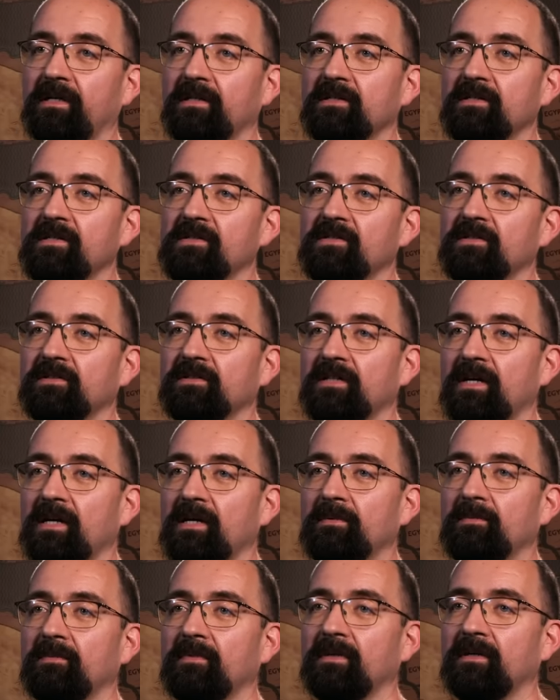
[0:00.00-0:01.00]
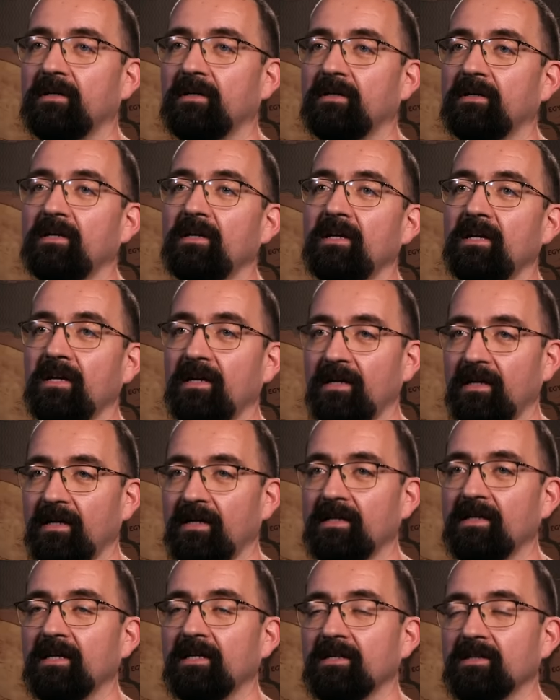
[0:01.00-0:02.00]
get an easier time
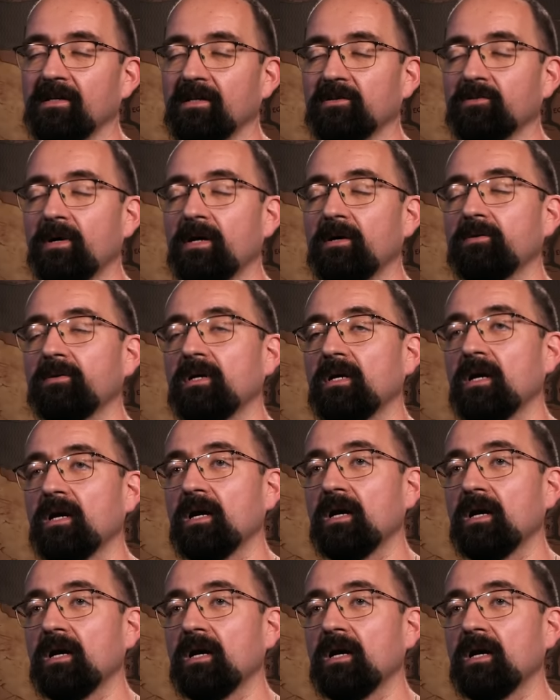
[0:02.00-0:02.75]
getting the crown. The